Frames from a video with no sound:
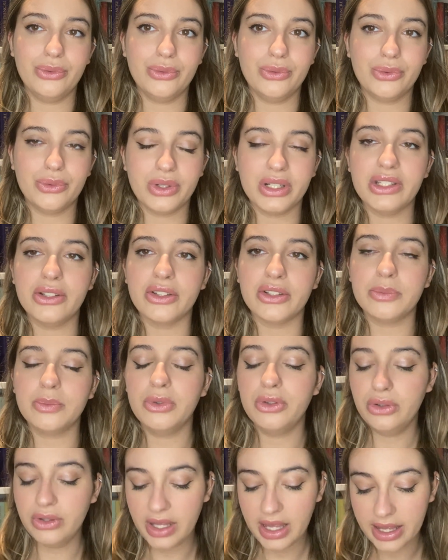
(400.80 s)
read those
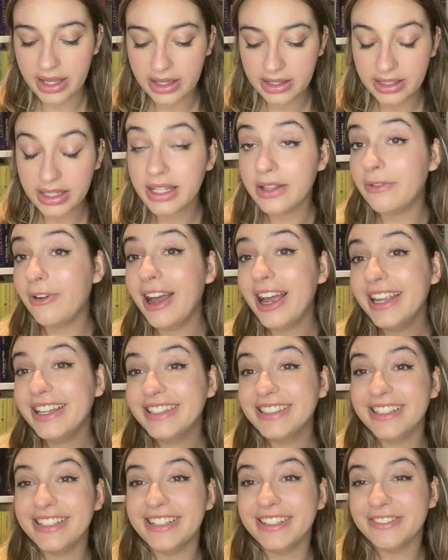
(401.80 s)
books, and if I
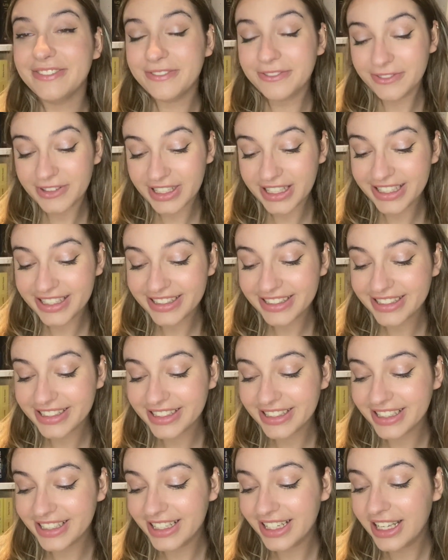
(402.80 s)
didn't finish
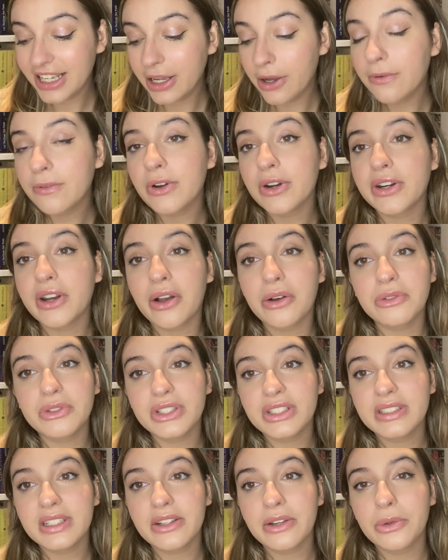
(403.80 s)
for now the
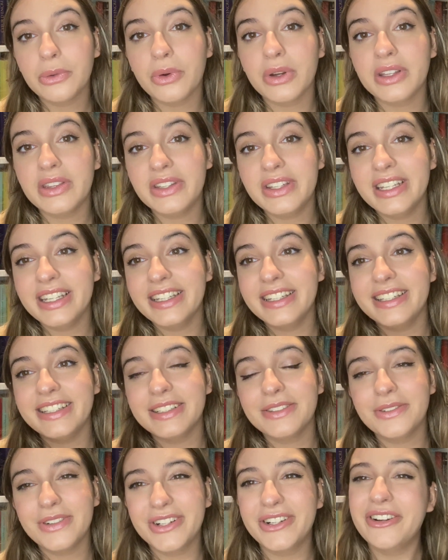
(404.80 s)
second one, it is
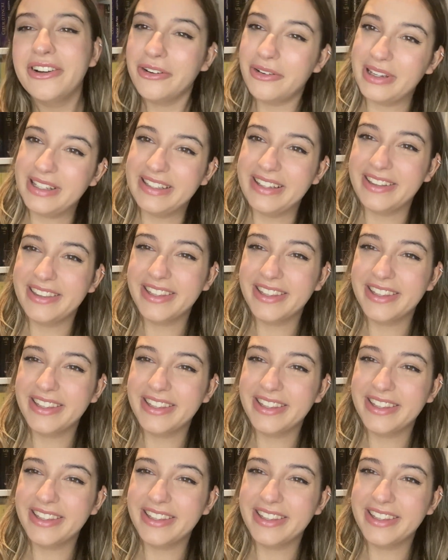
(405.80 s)
for a reason.